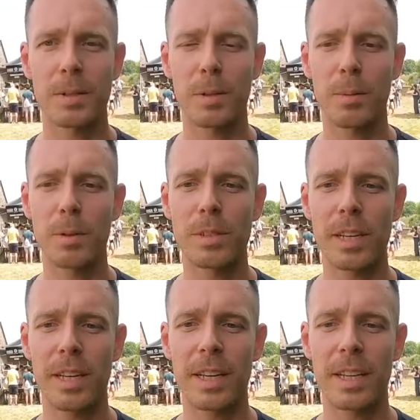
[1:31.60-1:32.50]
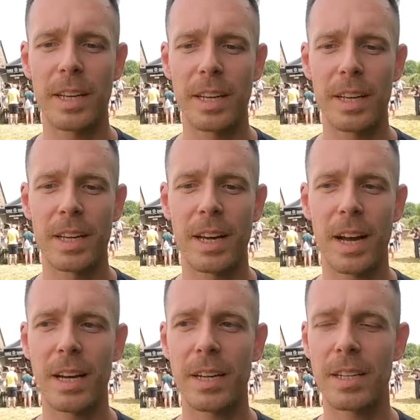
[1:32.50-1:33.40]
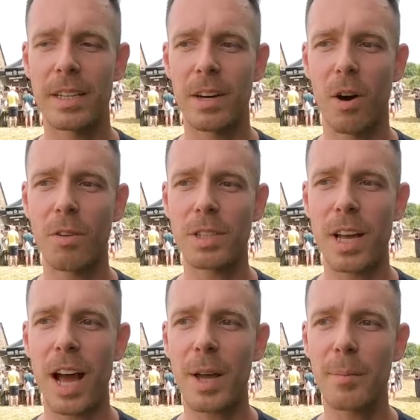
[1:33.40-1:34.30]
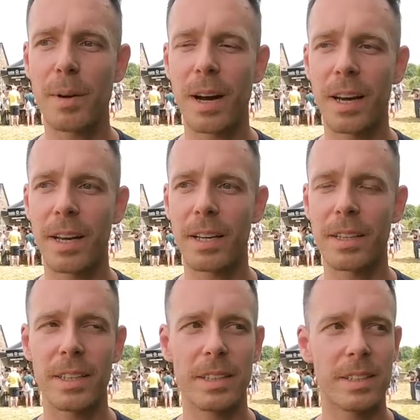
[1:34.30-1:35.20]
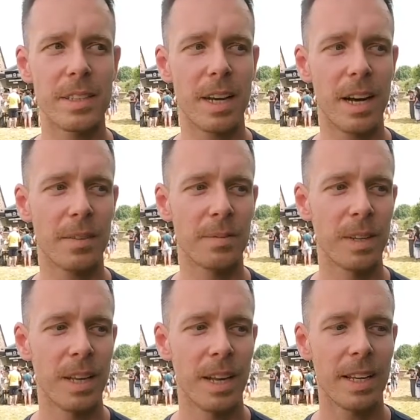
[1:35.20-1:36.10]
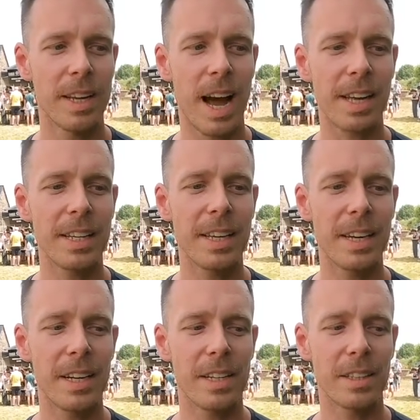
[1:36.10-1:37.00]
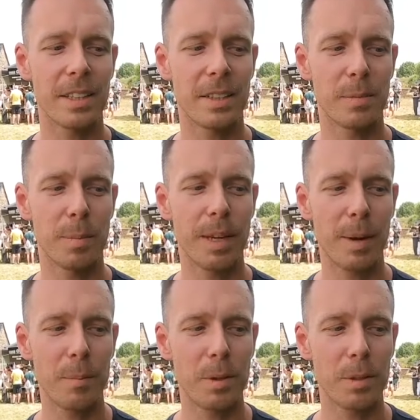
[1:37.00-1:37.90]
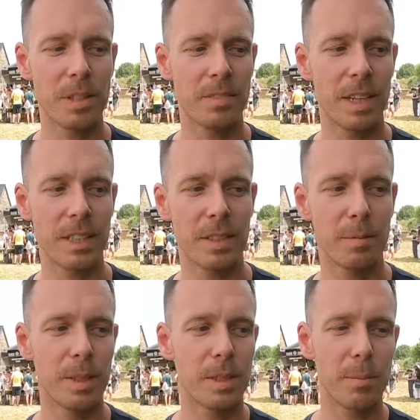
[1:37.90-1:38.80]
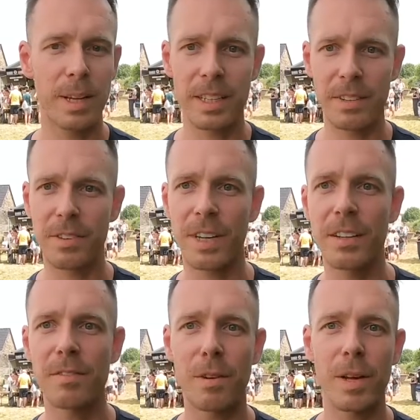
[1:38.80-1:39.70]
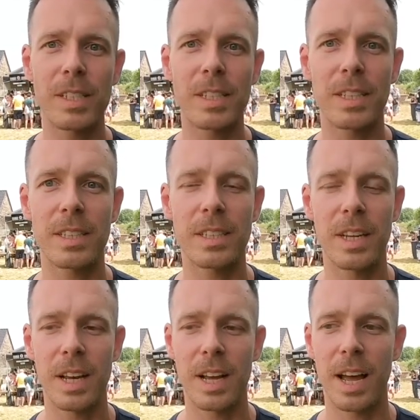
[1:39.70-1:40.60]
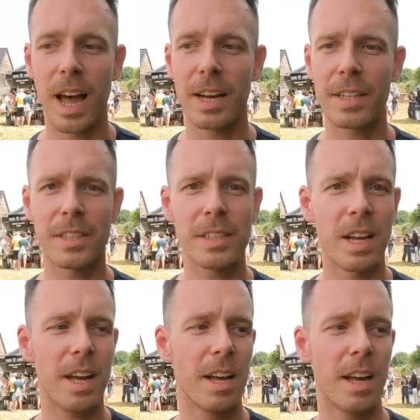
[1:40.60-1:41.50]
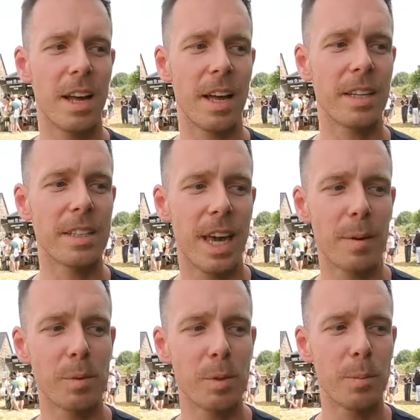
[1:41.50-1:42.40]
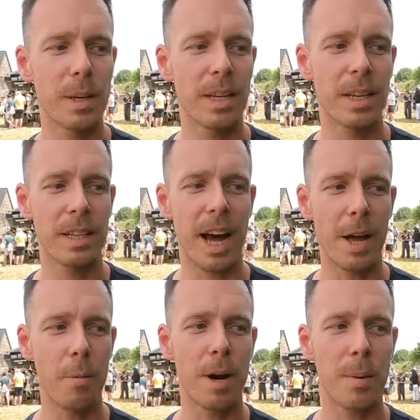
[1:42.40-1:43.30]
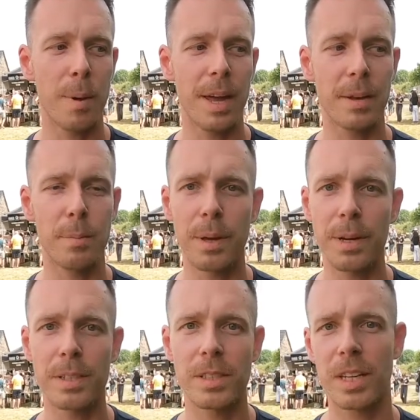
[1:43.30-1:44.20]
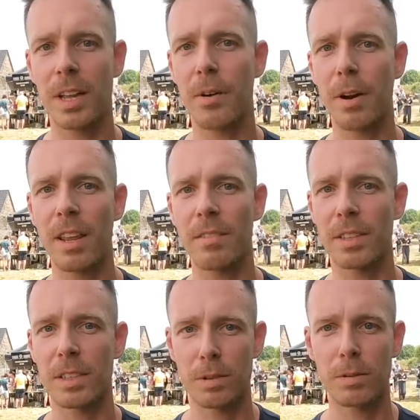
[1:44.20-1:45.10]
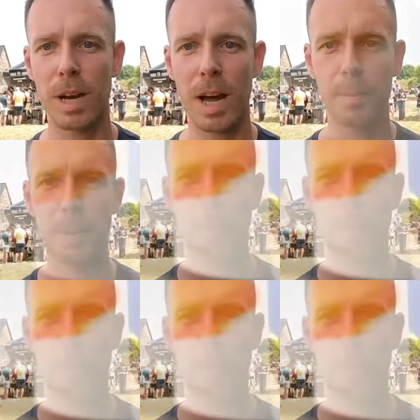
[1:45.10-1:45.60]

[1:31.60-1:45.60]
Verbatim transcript: so mostly uh, over time uh, it, the the idea became cultivated with many different influences and it's it came to be that I want to make beers that are relevant to time